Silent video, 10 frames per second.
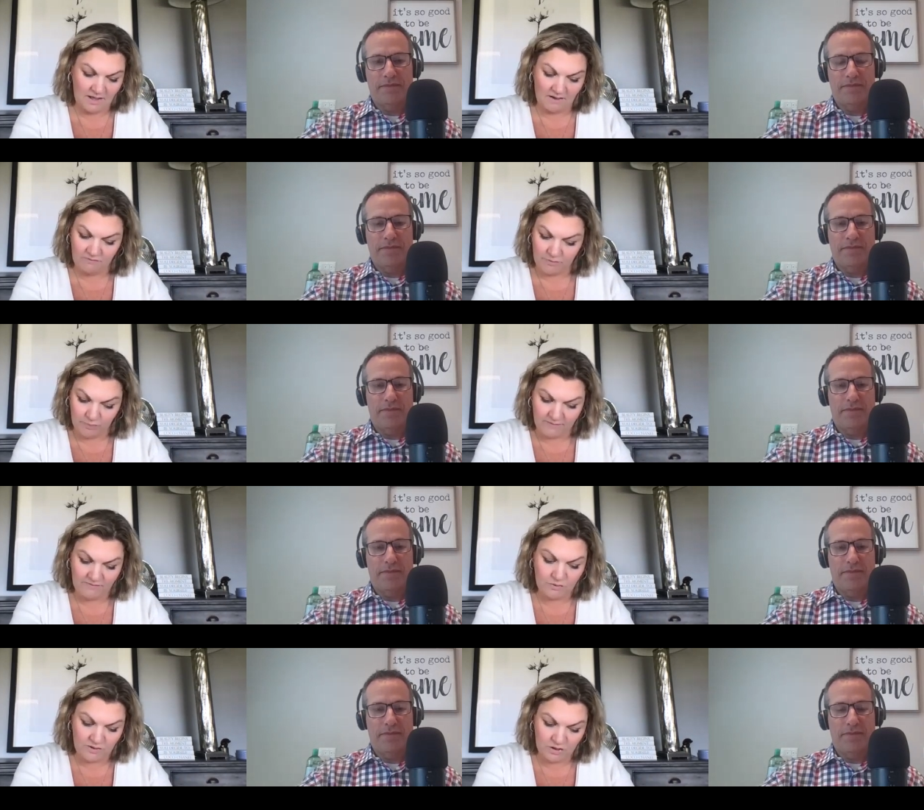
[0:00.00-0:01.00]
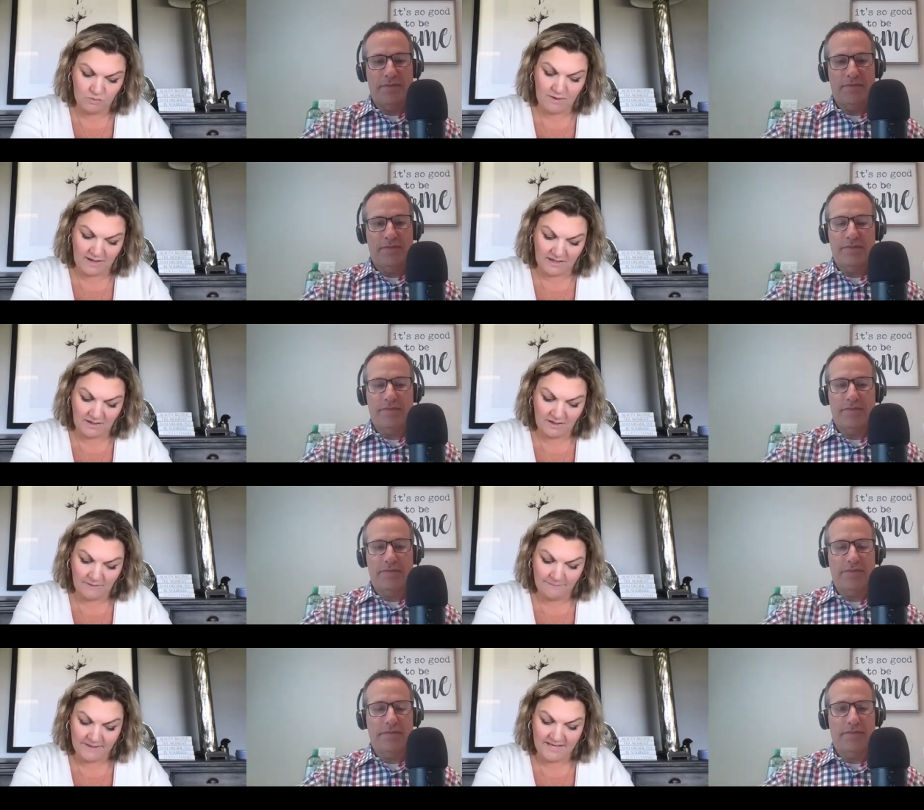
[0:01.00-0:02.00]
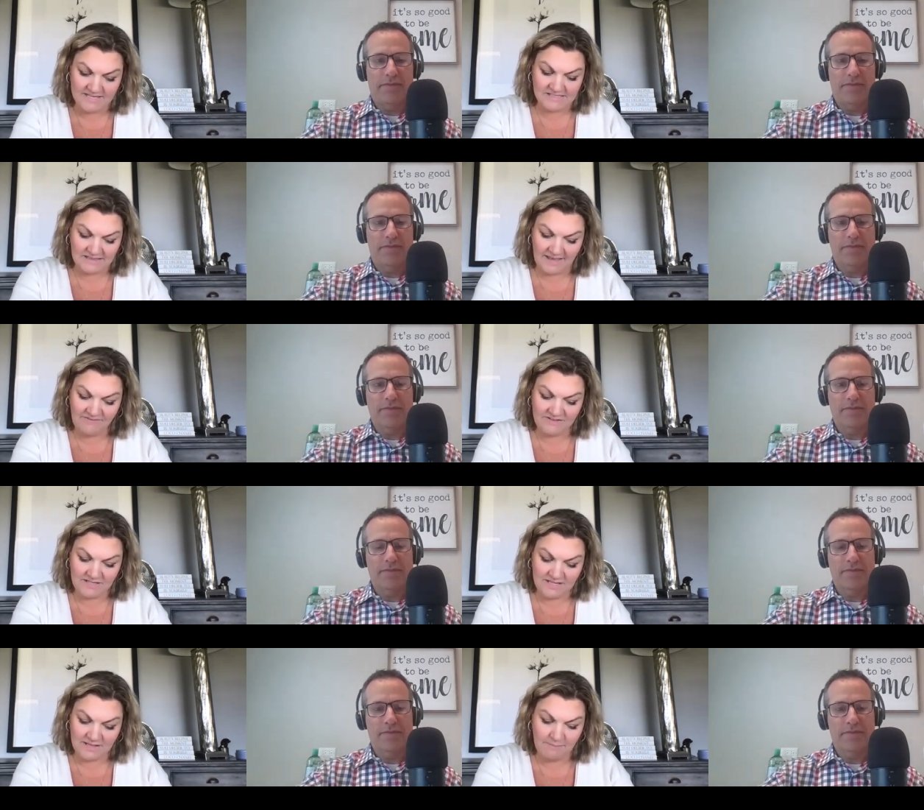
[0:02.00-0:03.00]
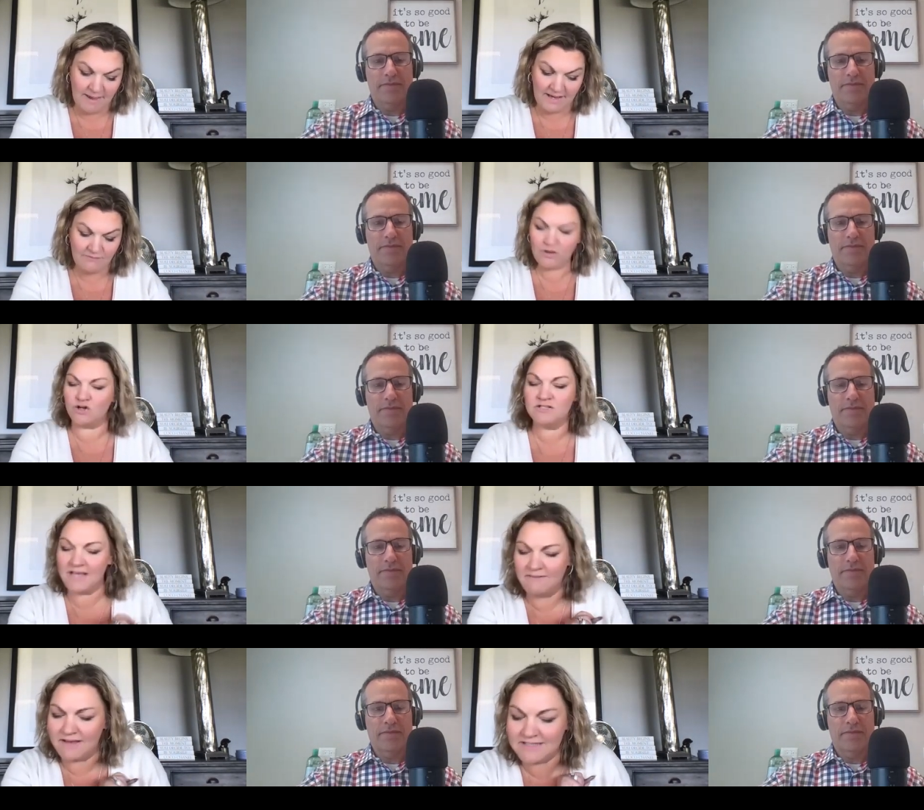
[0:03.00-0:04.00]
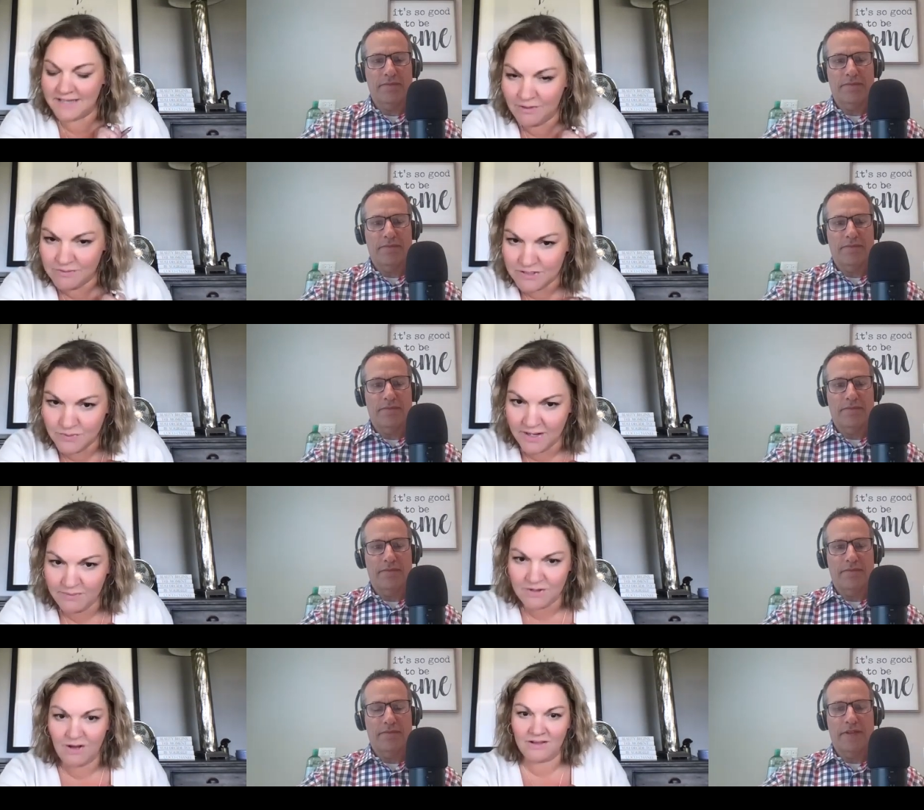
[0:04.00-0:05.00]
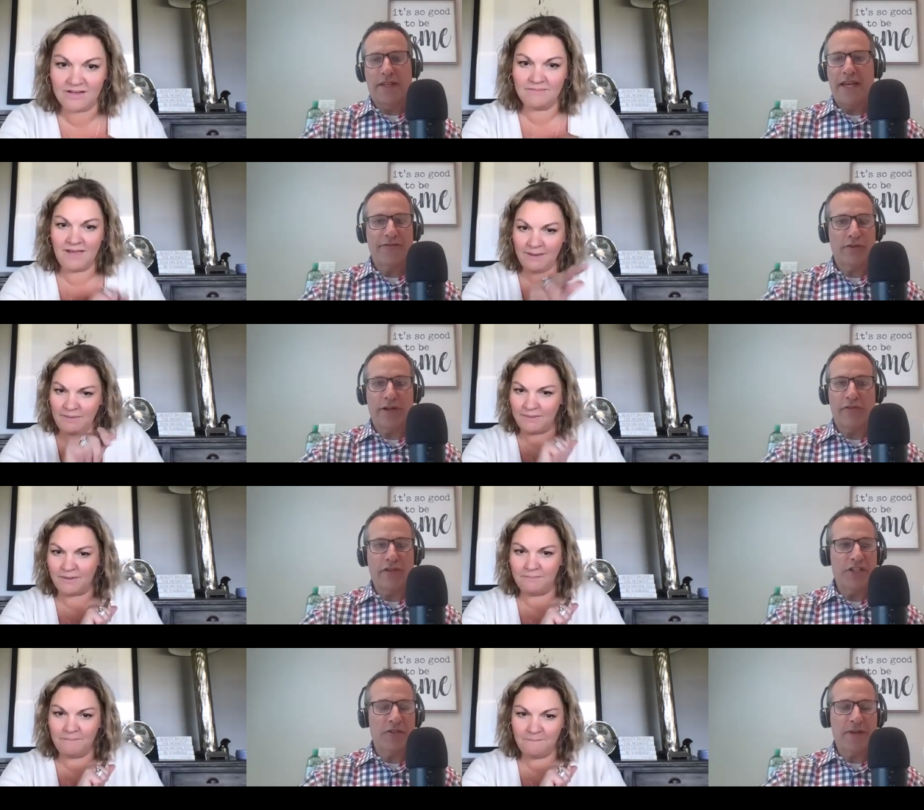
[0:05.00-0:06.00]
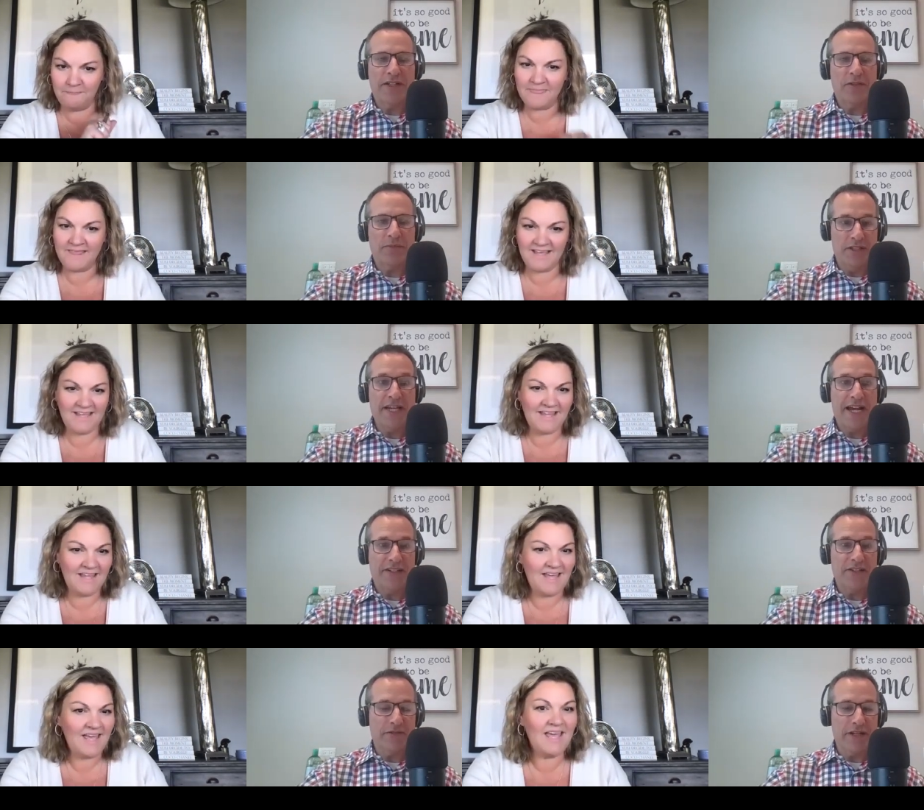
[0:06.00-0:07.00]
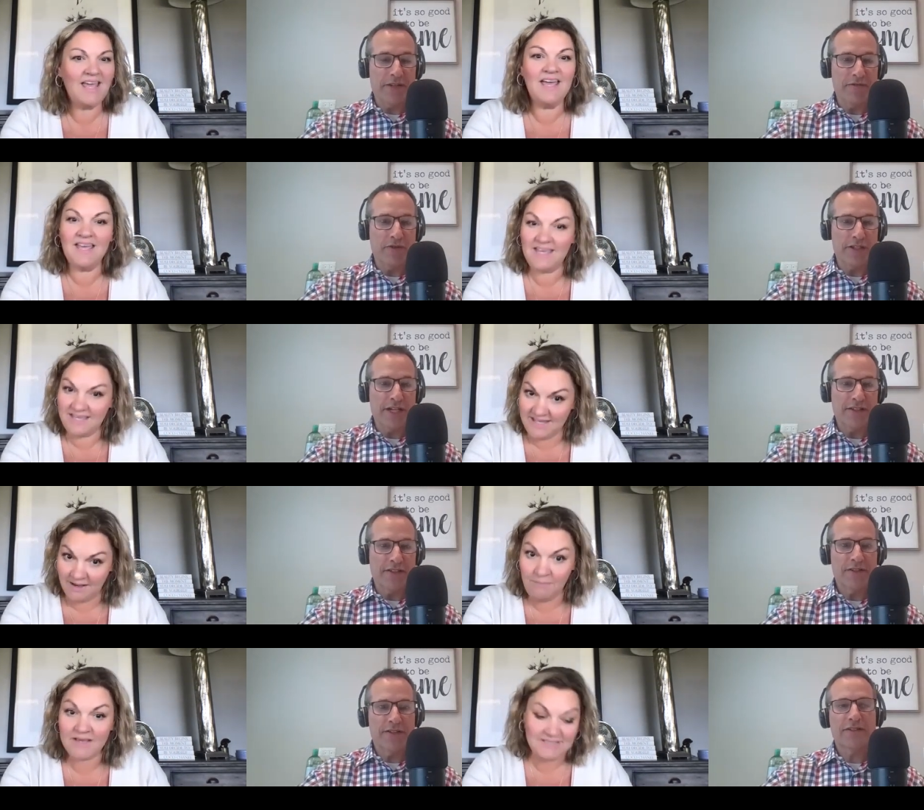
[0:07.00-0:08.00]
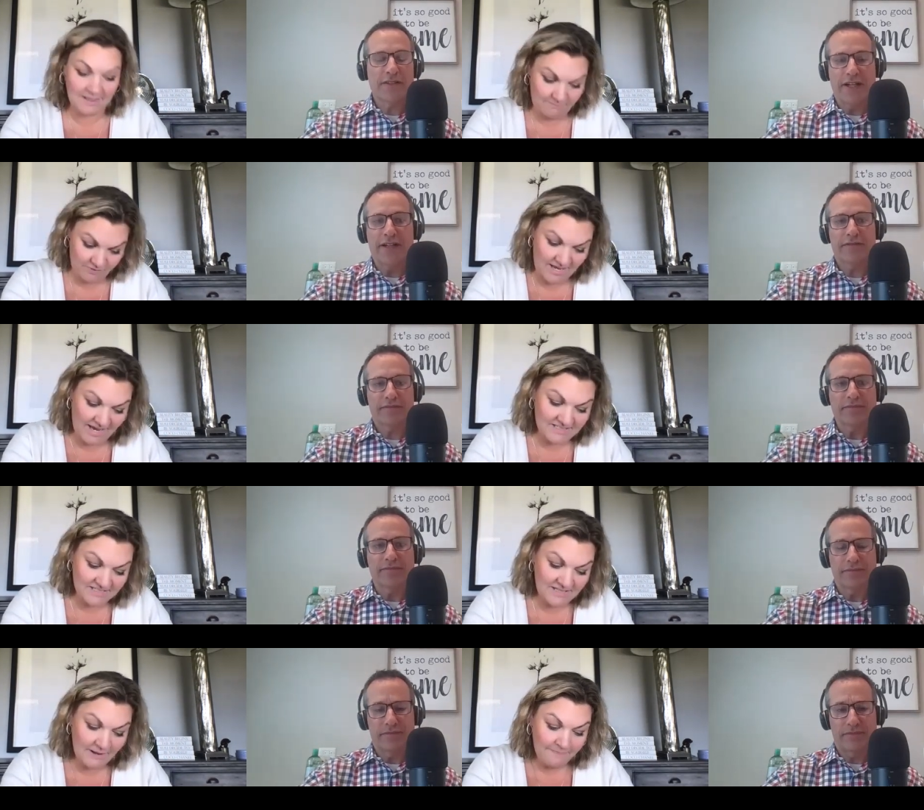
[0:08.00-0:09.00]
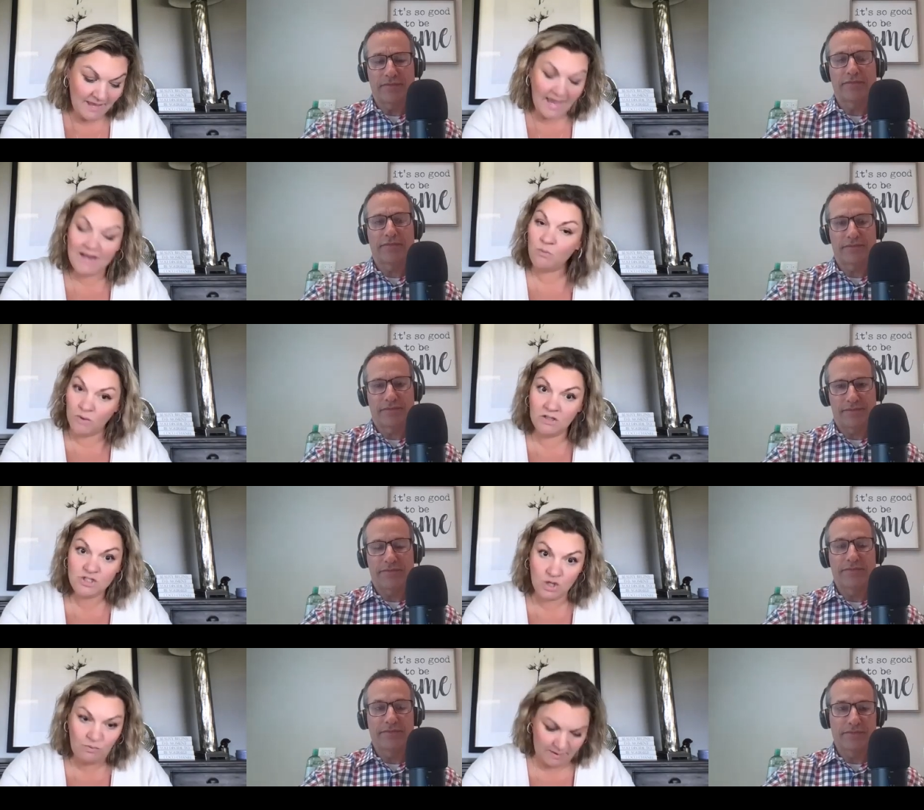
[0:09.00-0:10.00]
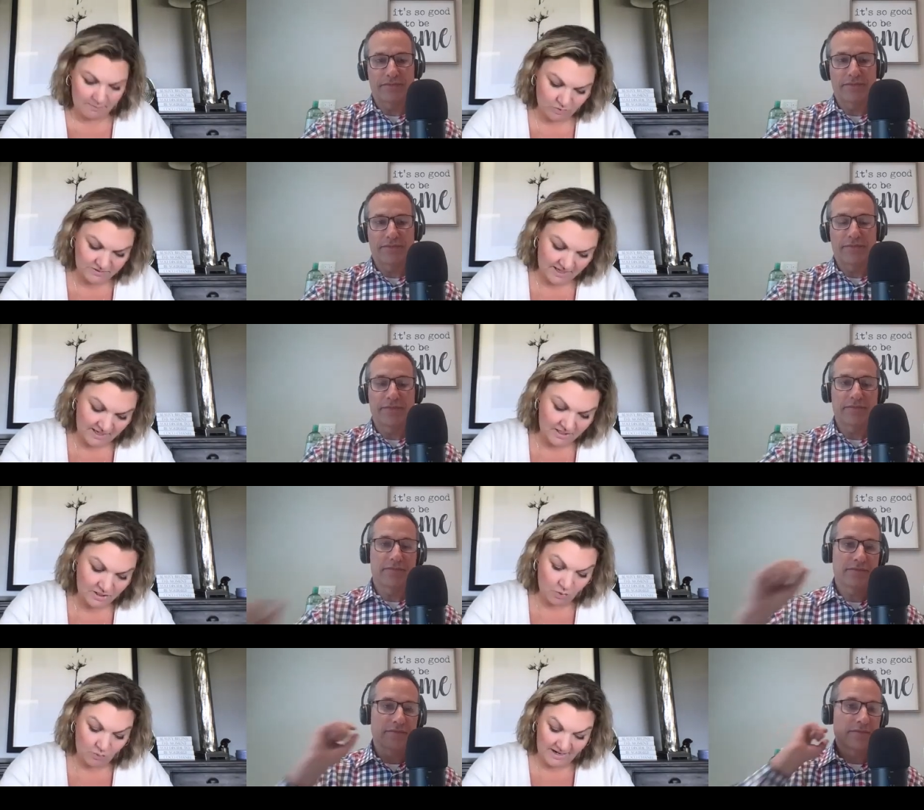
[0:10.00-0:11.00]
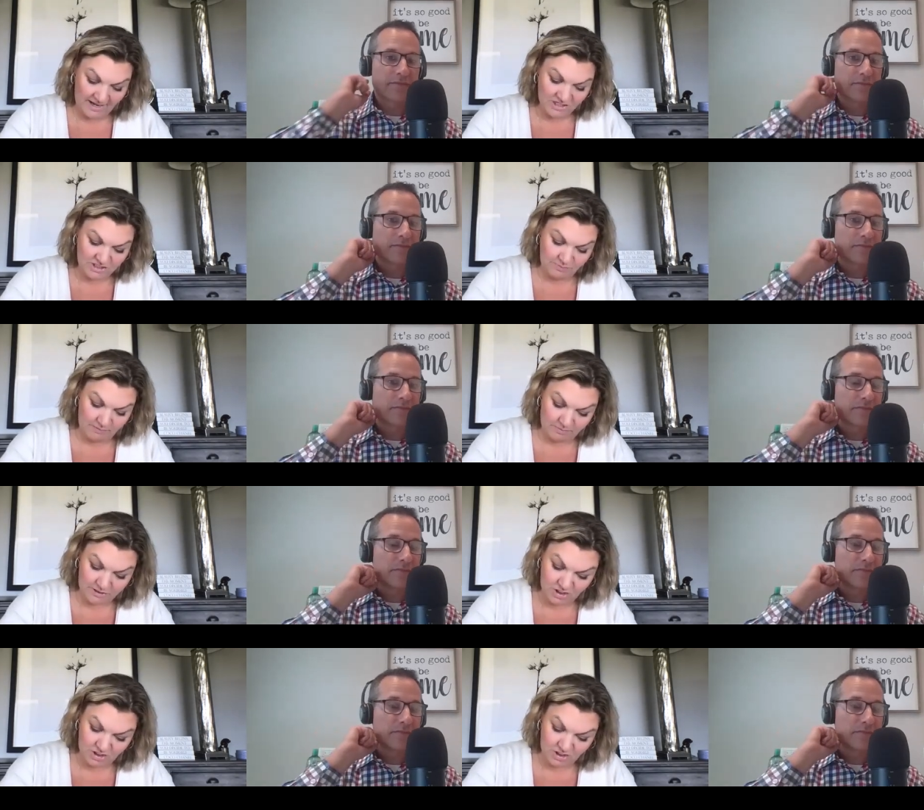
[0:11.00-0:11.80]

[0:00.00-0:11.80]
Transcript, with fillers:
Speaker 1: of the revenue that you made is left in the bank for your savings account is what I would call it. After every
Speaker 2: expense but taxes, right? Before taxes. yeah.
Speaker 1: taxes. And we'll show them. We'll say, you know, it actually probably